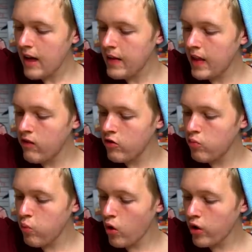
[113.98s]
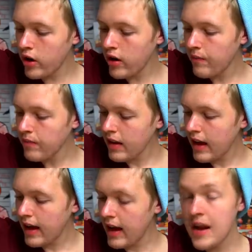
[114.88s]
And then there is one
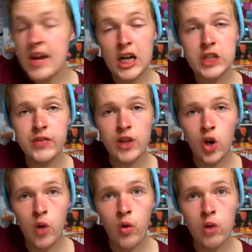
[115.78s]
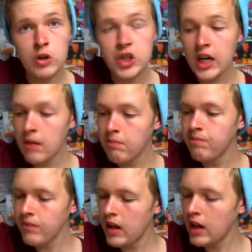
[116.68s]
Nashville hot one, which I
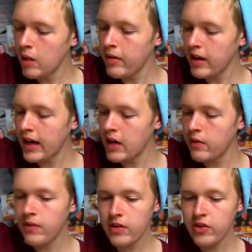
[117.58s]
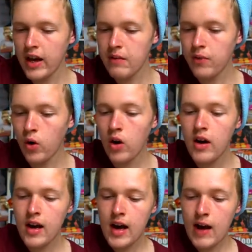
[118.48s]
am a little bit kind of scared for.
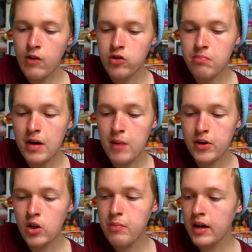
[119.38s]
I've got some barbecue